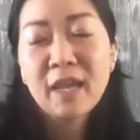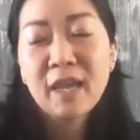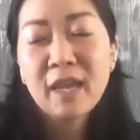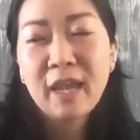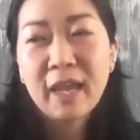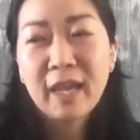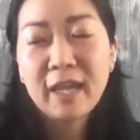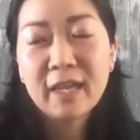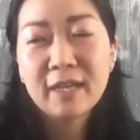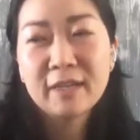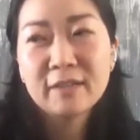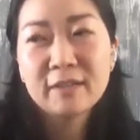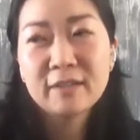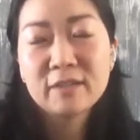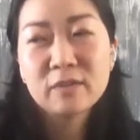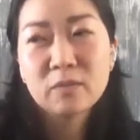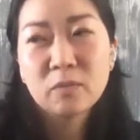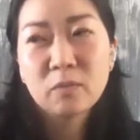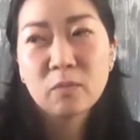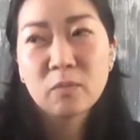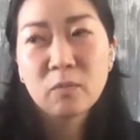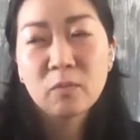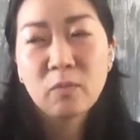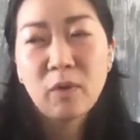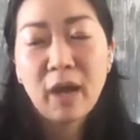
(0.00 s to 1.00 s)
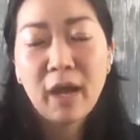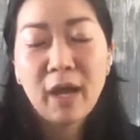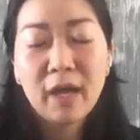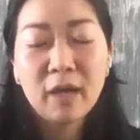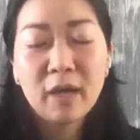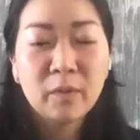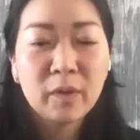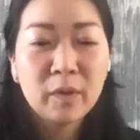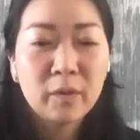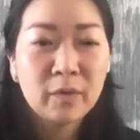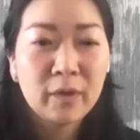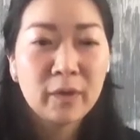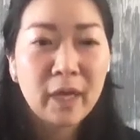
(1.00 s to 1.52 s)
And while
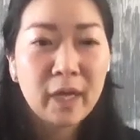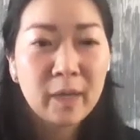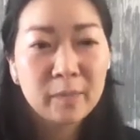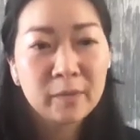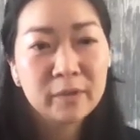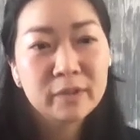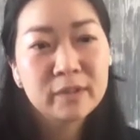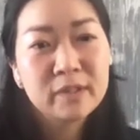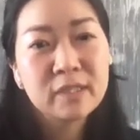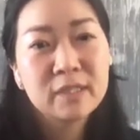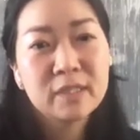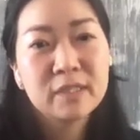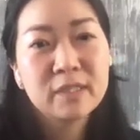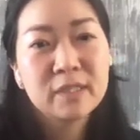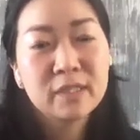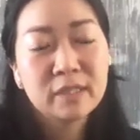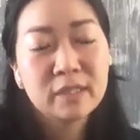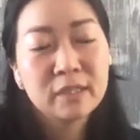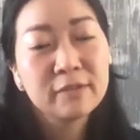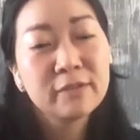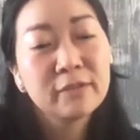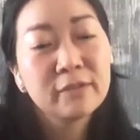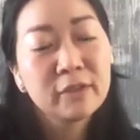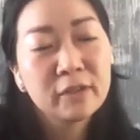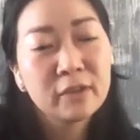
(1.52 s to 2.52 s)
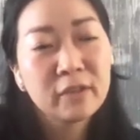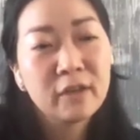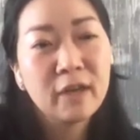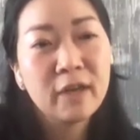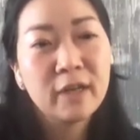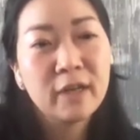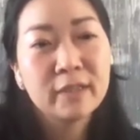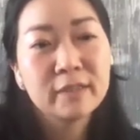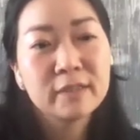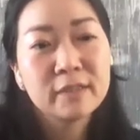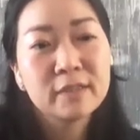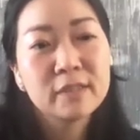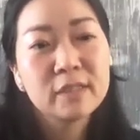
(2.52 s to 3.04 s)
we were able to deliver
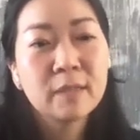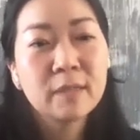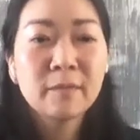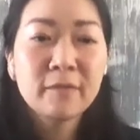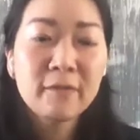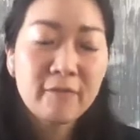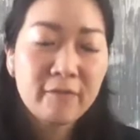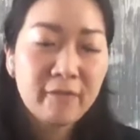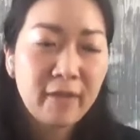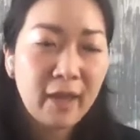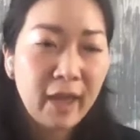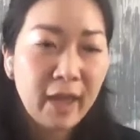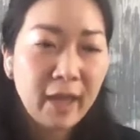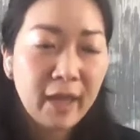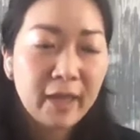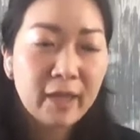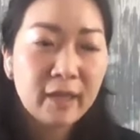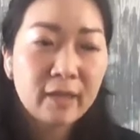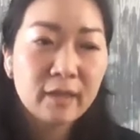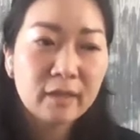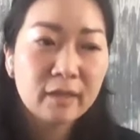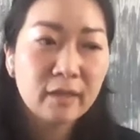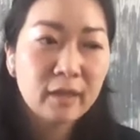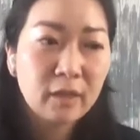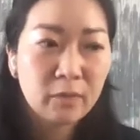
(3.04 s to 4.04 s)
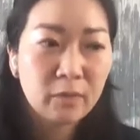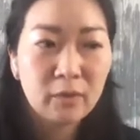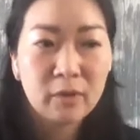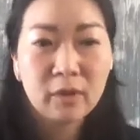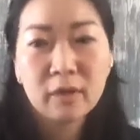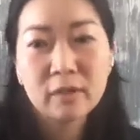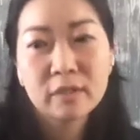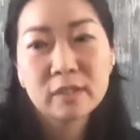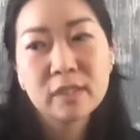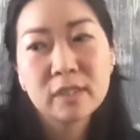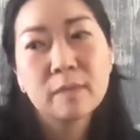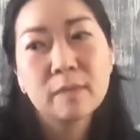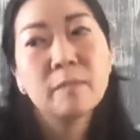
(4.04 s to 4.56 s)
on some of that, there
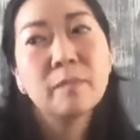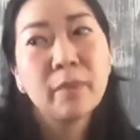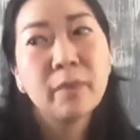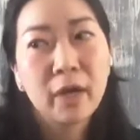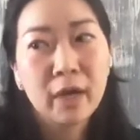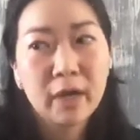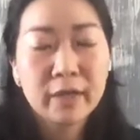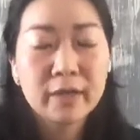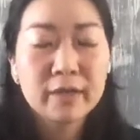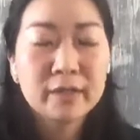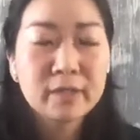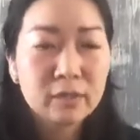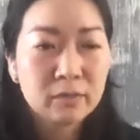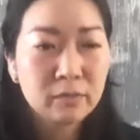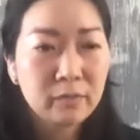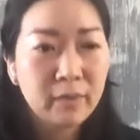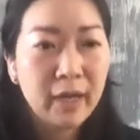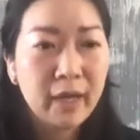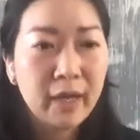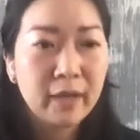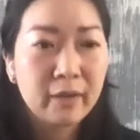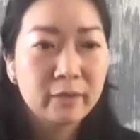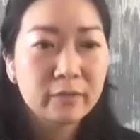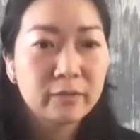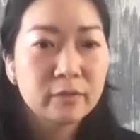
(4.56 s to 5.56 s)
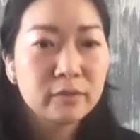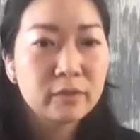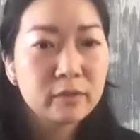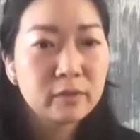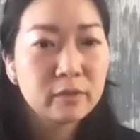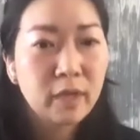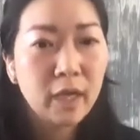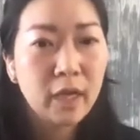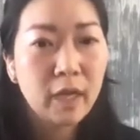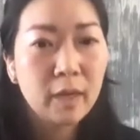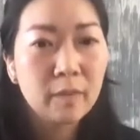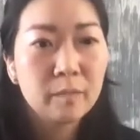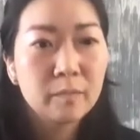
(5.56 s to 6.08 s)
were some bugs around
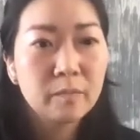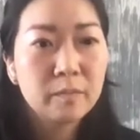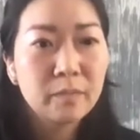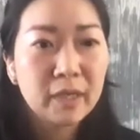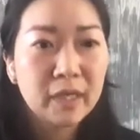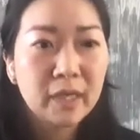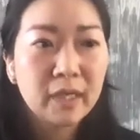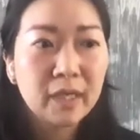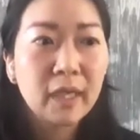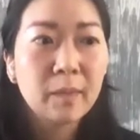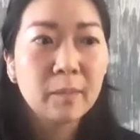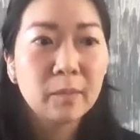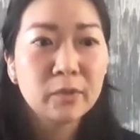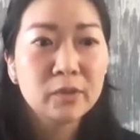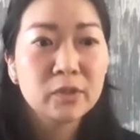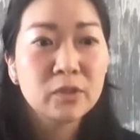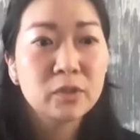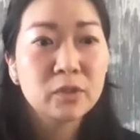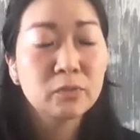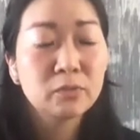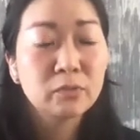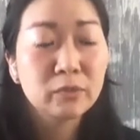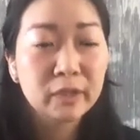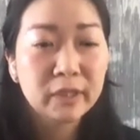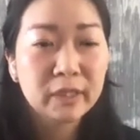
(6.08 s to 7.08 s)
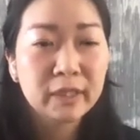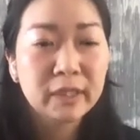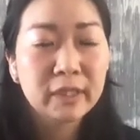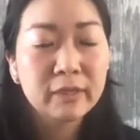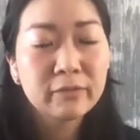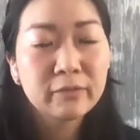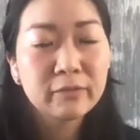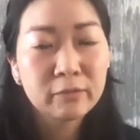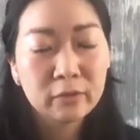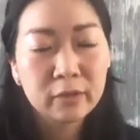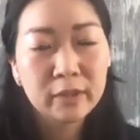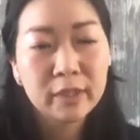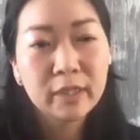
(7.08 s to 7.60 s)
being able to really
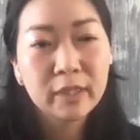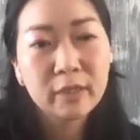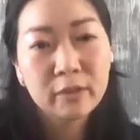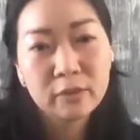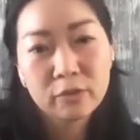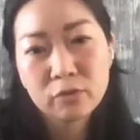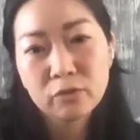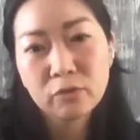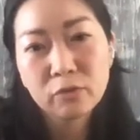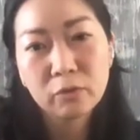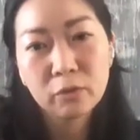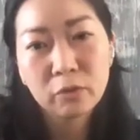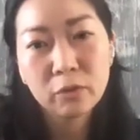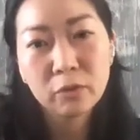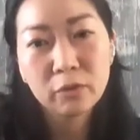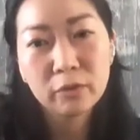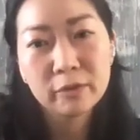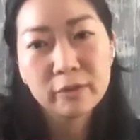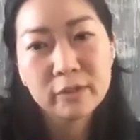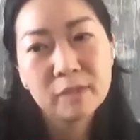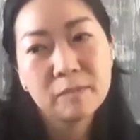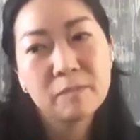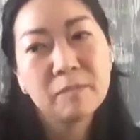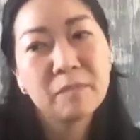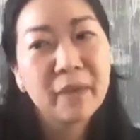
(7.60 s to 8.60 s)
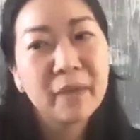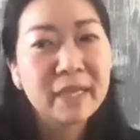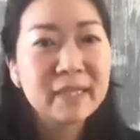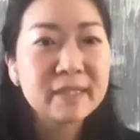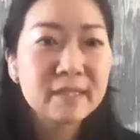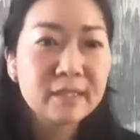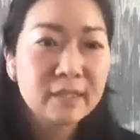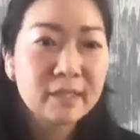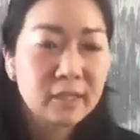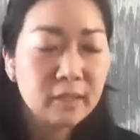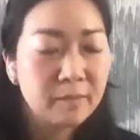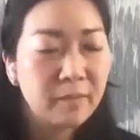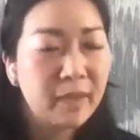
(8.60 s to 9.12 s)
fully control some
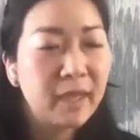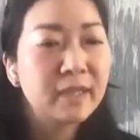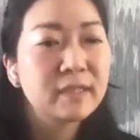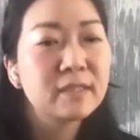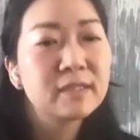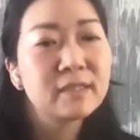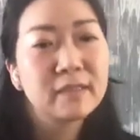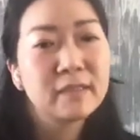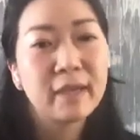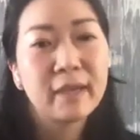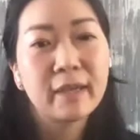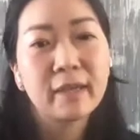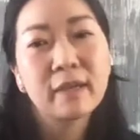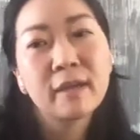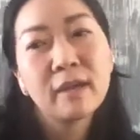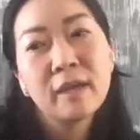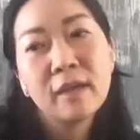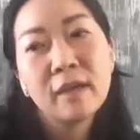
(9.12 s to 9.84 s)
basic commands like